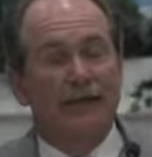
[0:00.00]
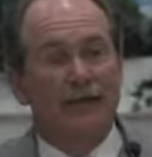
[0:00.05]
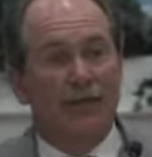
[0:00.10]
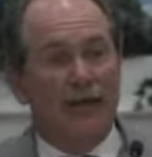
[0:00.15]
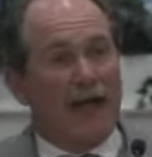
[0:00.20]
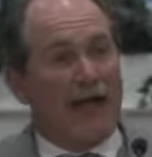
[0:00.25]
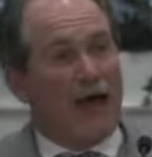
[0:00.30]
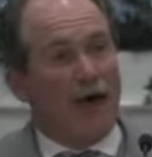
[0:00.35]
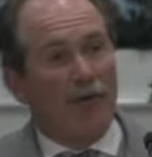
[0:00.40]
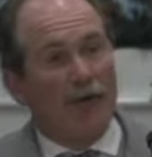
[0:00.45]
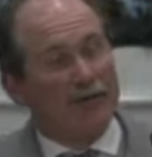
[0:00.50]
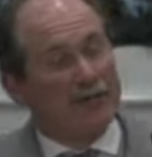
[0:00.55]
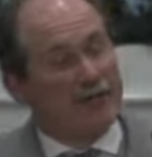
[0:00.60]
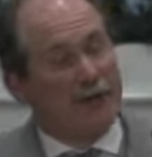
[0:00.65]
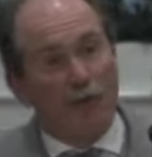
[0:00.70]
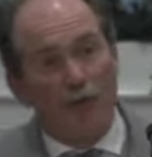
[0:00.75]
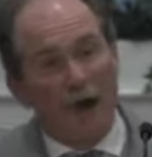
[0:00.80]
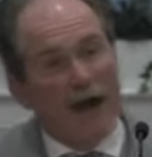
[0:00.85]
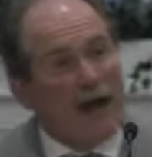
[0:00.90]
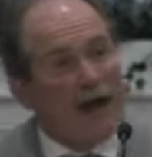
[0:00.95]
Well, I
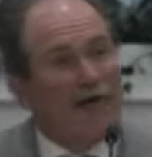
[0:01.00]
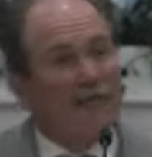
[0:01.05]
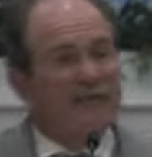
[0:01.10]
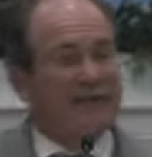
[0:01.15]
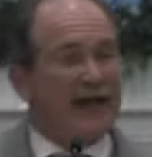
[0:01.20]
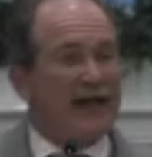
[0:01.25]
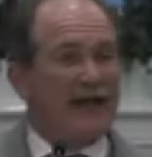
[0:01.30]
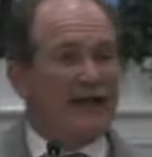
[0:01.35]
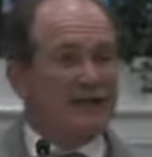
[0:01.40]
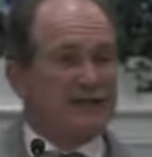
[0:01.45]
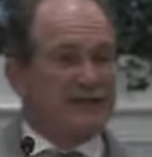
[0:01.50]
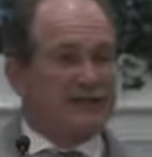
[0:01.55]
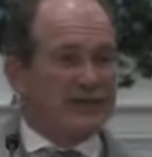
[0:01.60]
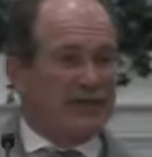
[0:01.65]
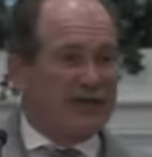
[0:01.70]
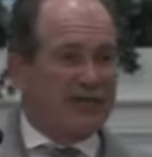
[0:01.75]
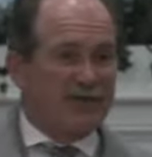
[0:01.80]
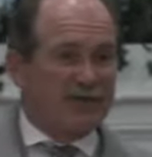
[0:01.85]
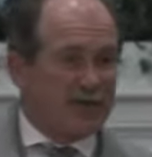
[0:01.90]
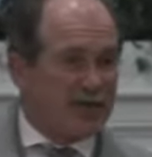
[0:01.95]
wasn't aware of that as a
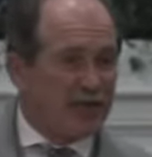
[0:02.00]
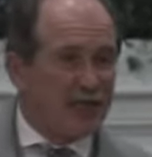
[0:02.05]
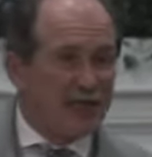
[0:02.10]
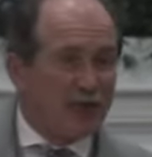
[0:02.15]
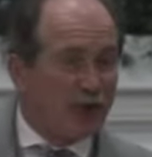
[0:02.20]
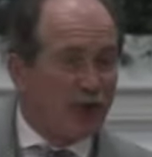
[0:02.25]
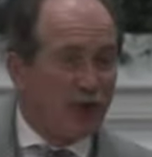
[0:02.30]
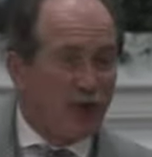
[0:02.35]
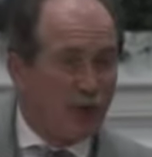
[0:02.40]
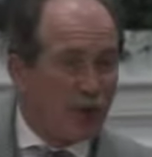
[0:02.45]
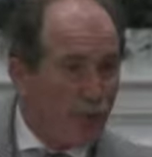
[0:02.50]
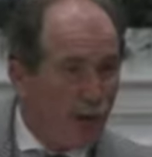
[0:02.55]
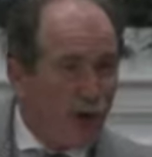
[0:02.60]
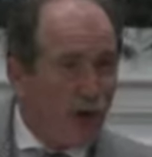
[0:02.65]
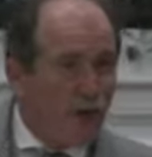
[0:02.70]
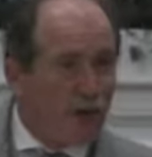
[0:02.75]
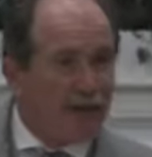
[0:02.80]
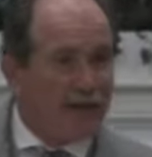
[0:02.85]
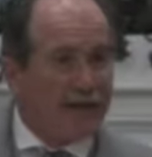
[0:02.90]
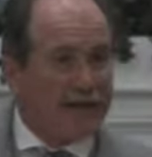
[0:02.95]
17 year old
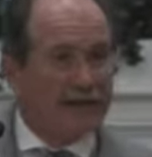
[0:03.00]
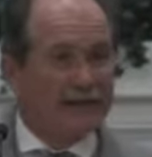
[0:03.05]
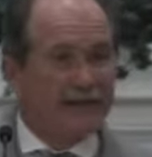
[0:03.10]
boy,